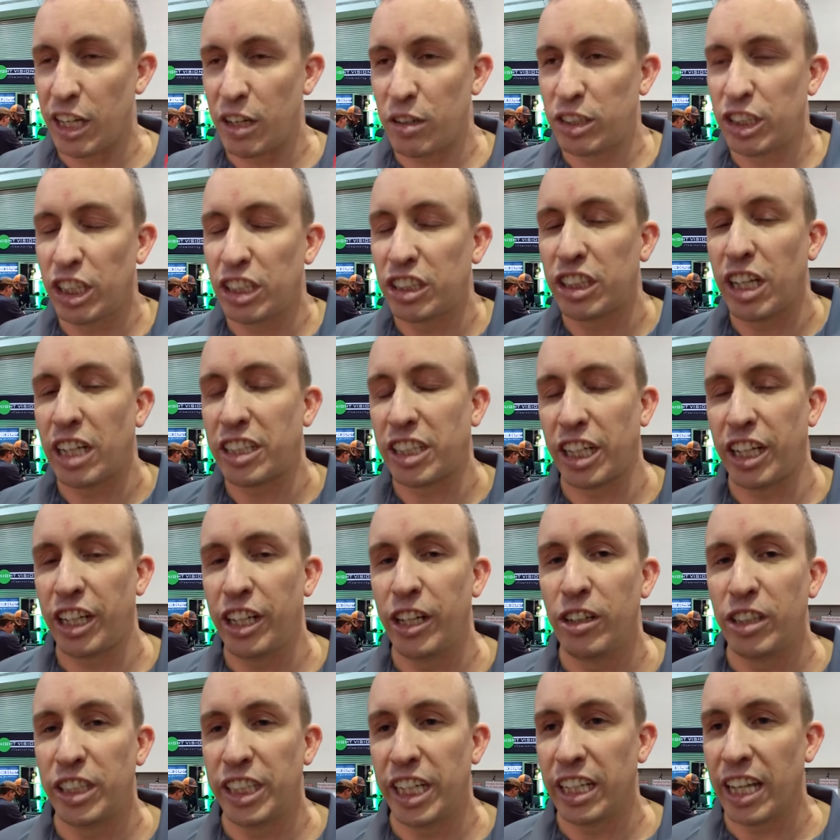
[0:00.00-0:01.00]
just such a
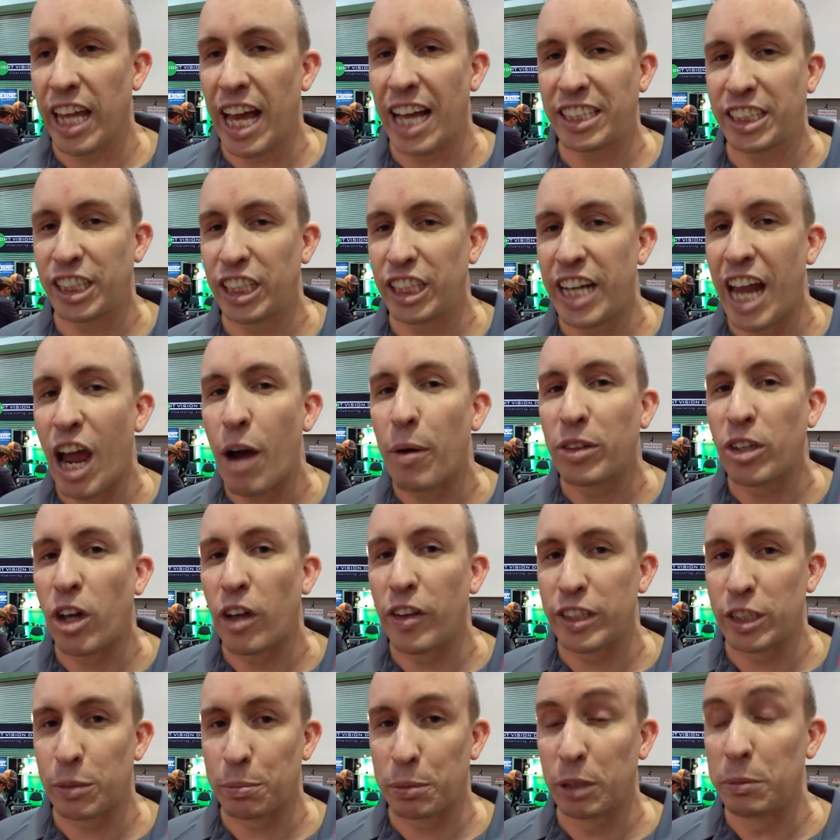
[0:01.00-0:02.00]
huge hit last year. Now with all
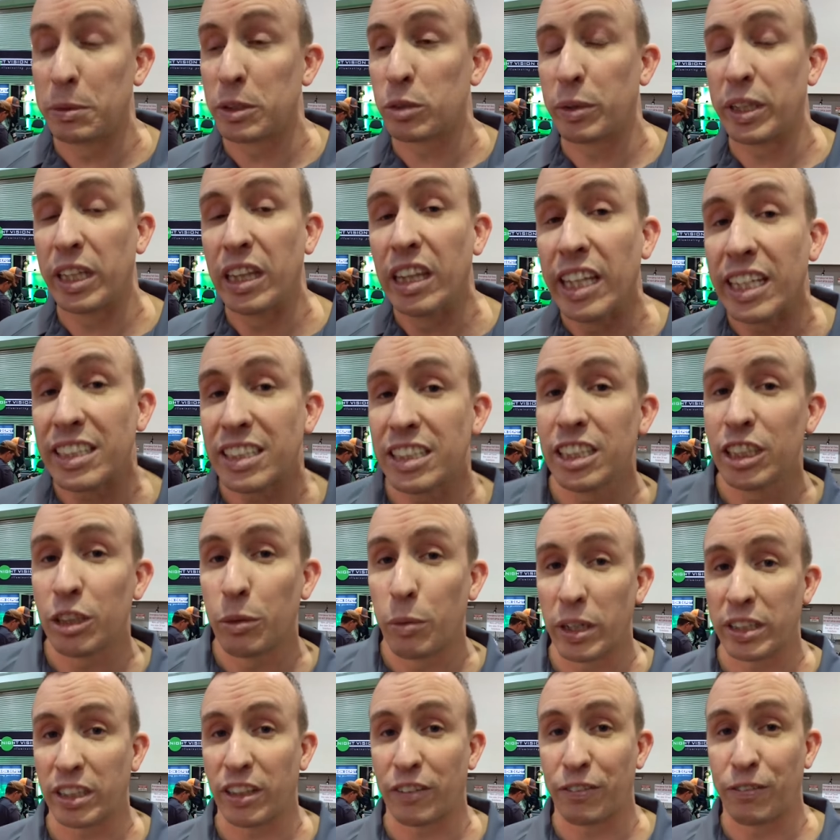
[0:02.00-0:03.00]
these improvements, we listened to
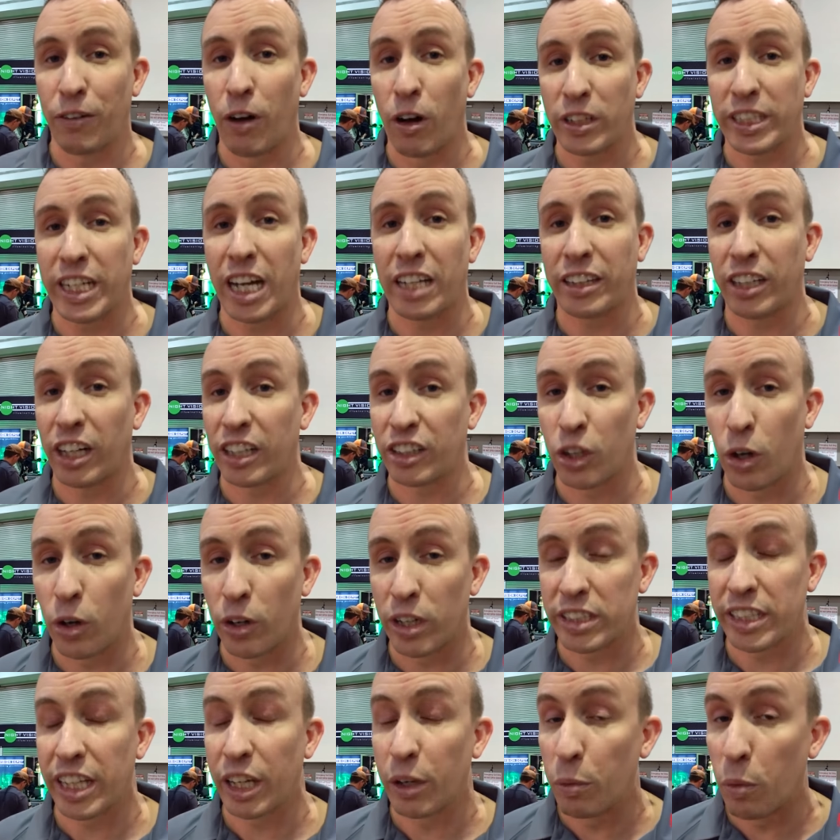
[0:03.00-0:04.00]
what the folks out there told
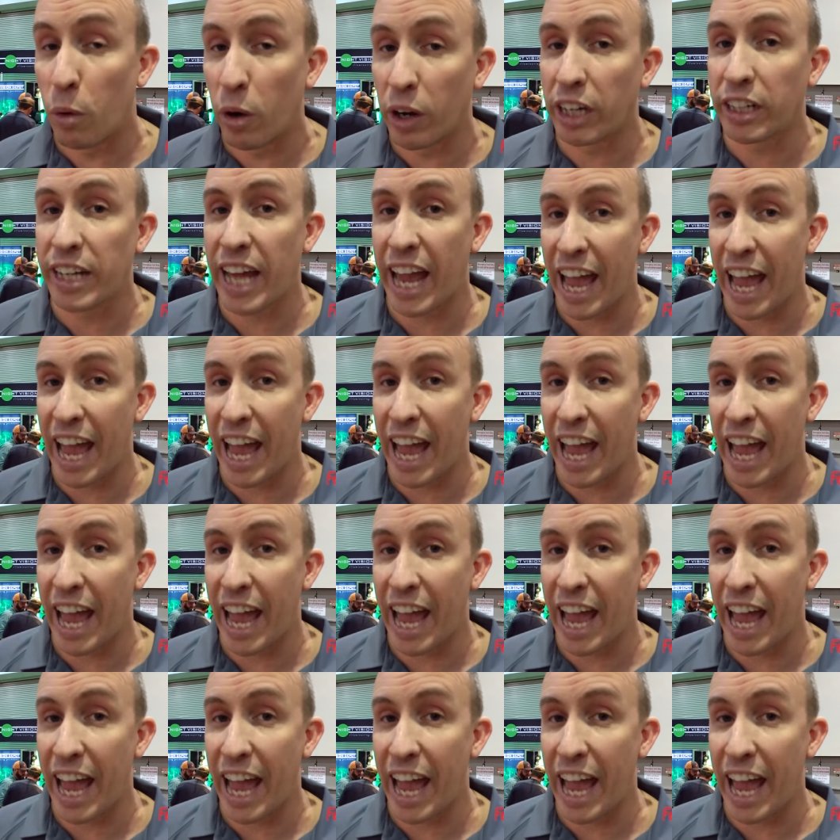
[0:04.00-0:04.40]
us they wanted to